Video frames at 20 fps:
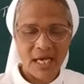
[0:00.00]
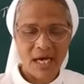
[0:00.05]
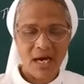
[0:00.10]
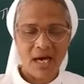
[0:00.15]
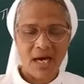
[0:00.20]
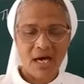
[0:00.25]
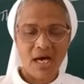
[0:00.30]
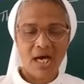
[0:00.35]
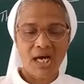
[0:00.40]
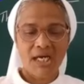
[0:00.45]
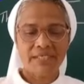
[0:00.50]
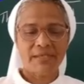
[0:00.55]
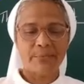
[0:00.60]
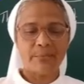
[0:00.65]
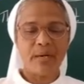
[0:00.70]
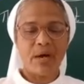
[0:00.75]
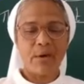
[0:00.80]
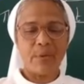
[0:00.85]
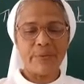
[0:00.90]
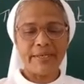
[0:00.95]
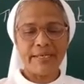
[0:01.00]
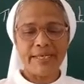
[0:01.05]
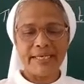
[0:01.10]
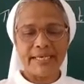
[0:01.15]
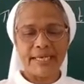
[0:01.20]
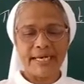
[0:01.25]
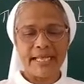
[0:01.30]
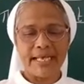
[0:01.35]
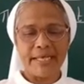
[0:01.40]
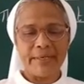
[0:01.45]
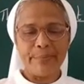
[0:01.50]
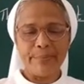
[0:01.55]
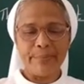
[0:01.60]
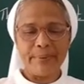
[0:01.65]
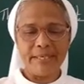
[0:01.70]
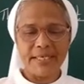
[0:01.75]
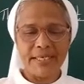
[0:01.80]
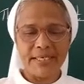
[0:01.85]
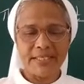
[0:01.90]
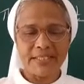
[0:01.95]
The mountain
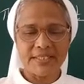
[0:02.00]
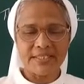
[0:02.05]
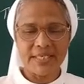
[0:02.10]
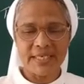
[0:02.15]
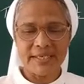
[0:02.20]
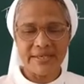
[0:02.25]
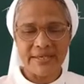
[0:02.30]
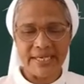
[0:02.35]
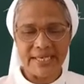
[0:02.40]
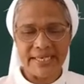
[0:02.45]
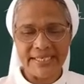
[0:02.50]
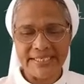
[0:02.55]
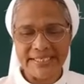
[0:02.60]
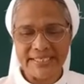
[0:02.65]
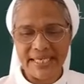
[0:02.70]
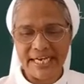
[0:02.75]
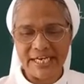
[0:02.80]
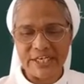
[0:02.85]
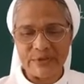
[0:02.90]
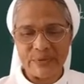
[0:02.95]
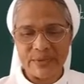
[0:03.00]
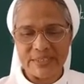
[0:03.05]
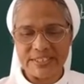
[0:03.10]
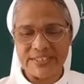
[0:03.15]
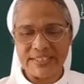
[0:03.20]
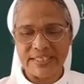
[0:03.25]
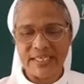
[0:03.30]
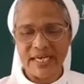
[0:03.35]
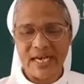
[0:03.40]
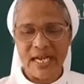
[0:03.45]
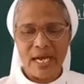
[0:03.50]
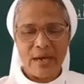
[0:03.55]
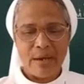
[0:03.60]
climbing is a great adventure,